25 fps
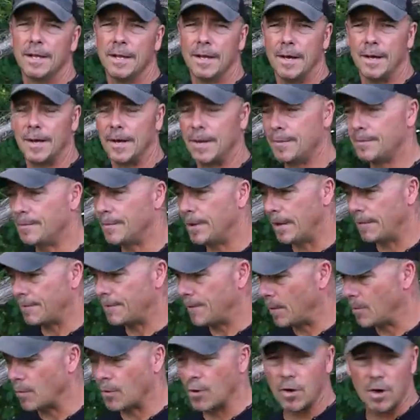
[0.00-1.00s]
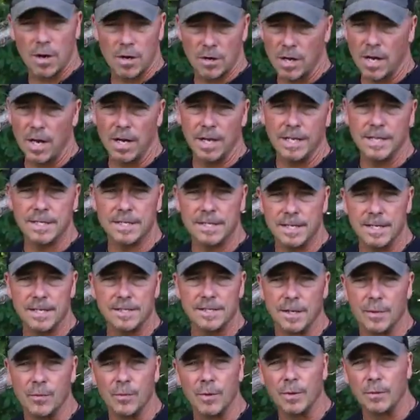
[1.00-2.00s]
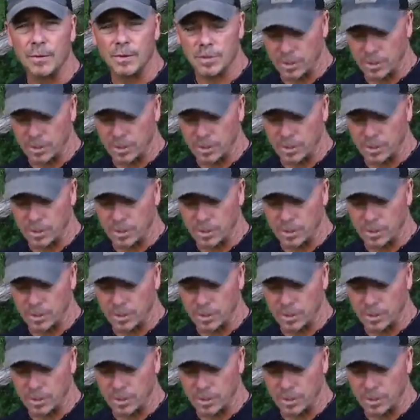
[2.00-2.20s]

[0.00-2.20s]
um, if it were hunting season and we were